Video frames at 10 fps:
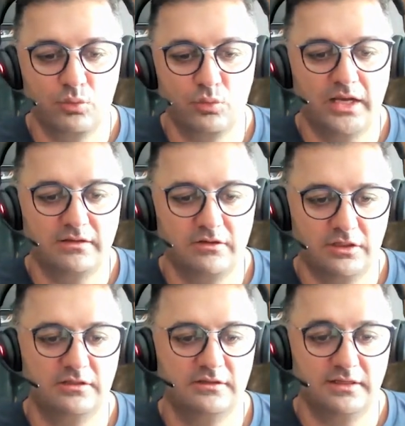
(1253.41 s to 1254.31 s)
Wide
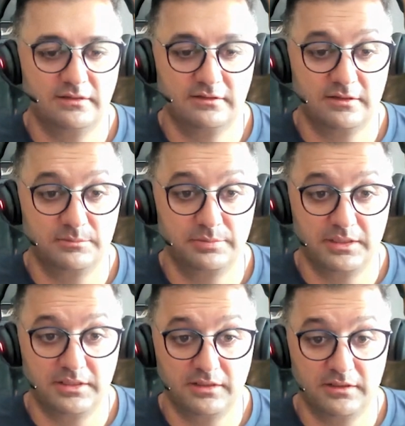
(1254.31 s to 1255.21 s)
Architect
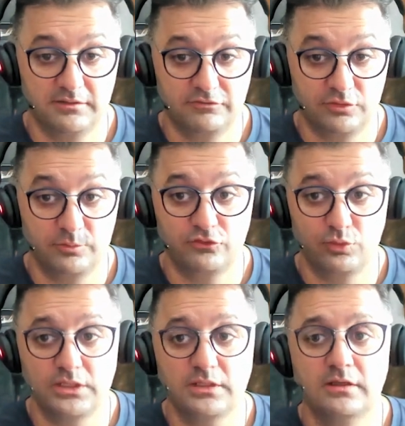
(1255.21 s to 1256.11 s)
Company from
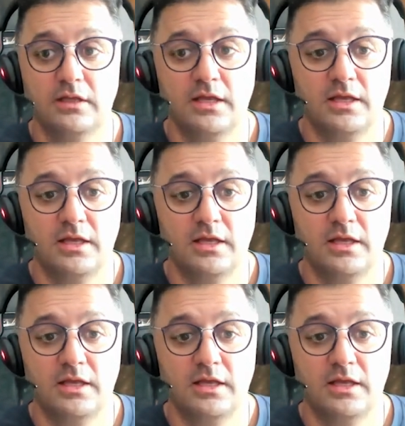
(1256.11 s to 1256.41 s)
Sweden.